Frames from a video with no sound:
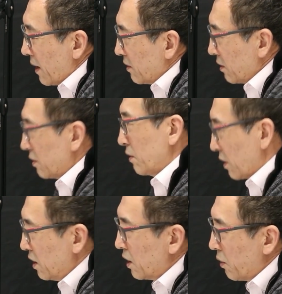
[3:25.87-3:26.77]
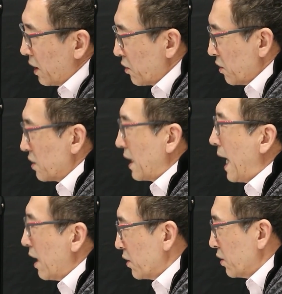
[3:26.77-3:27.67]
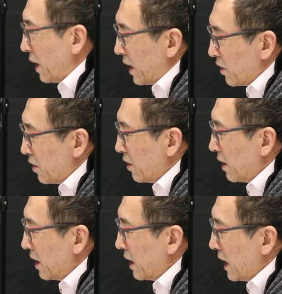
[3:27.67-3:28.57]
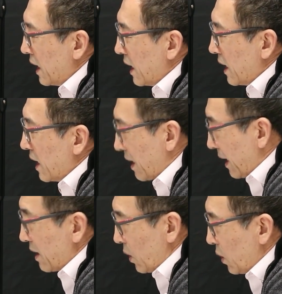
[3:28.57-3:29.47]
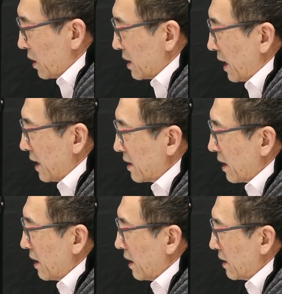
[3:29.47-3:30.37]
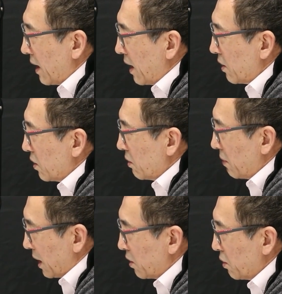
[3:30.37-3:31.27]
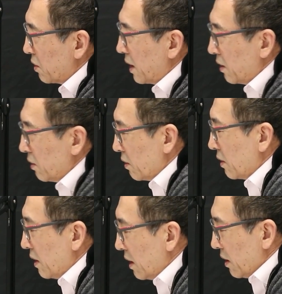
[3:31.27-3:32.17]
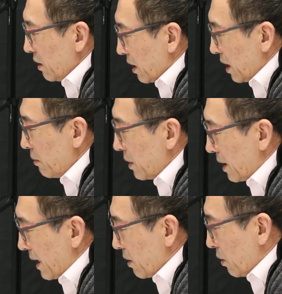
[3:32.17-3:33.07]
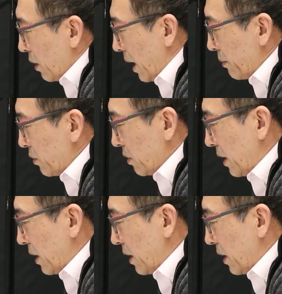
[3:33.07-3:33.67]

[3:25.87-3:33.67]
So the key question is, how do you actually gather all the data, and how do you make sure that you keep the data all up to